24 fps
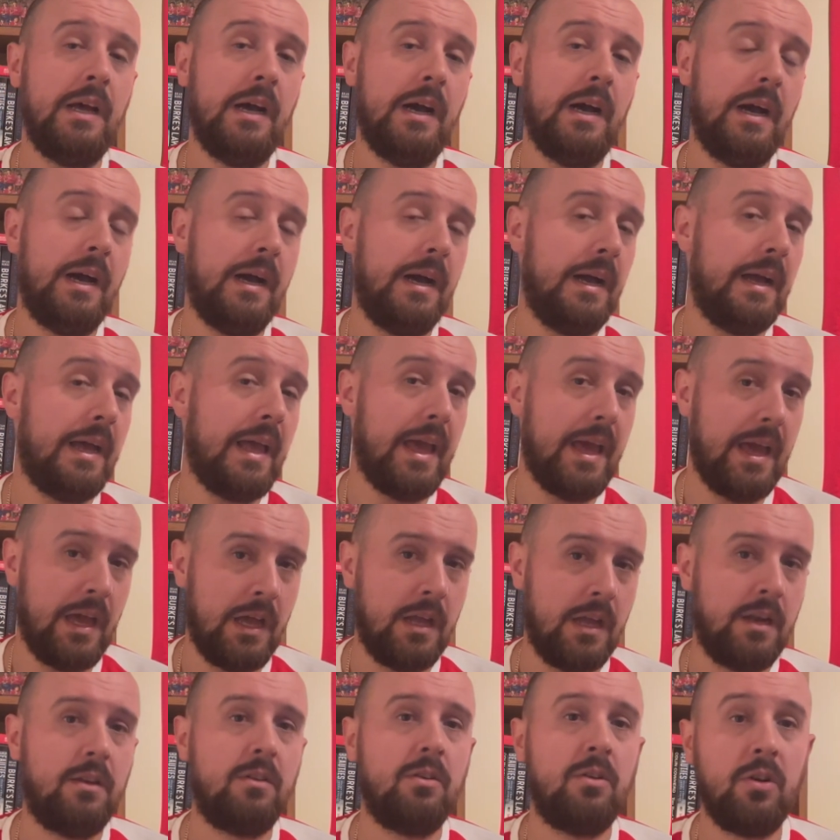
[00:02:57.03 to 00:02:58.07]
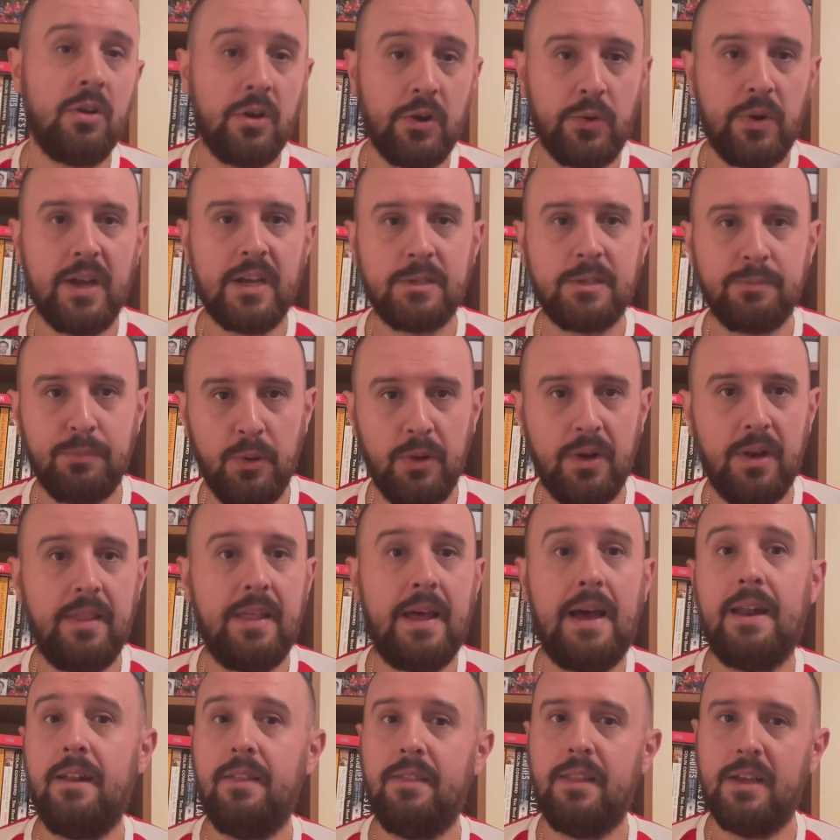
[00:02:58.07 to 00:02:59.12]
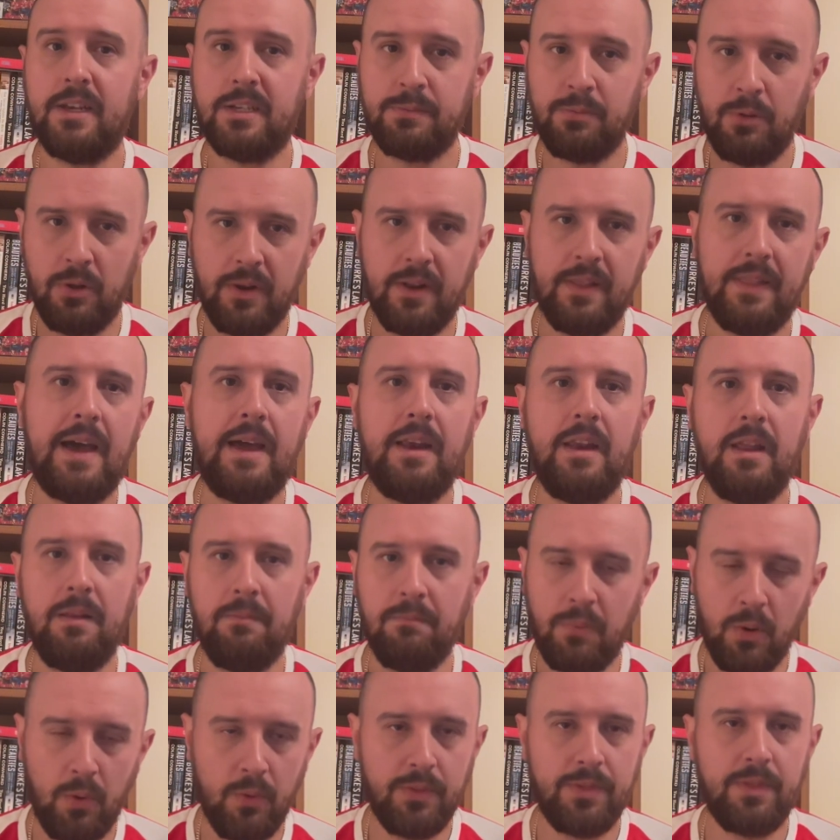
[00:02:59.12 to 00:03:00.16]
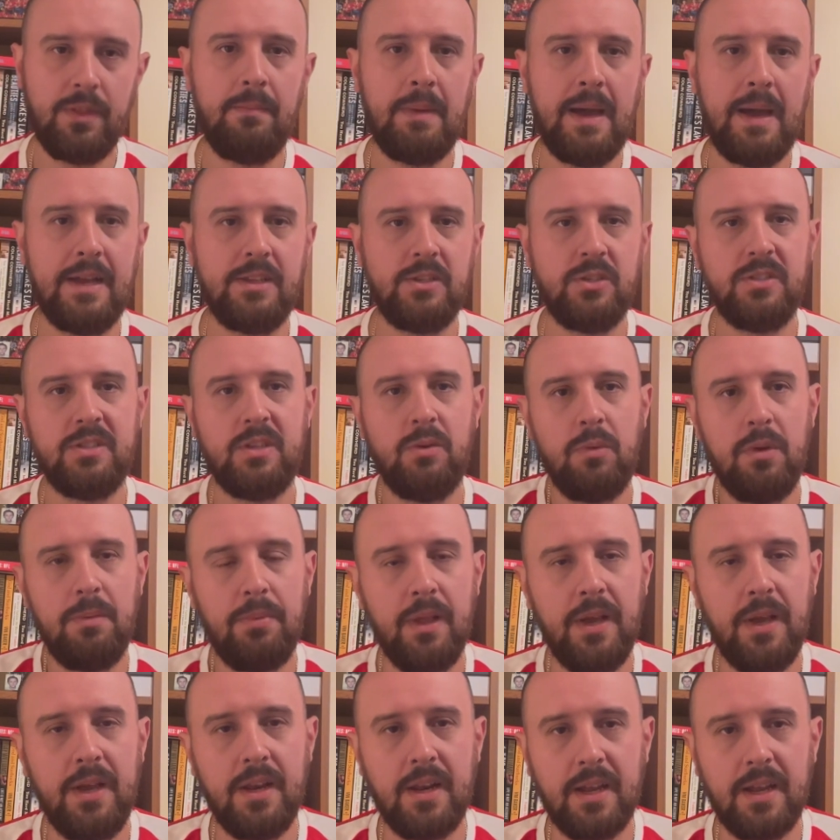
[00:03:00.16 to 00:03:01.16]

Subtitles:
and Hungary exploited that, and they exploited that in both the matches that we played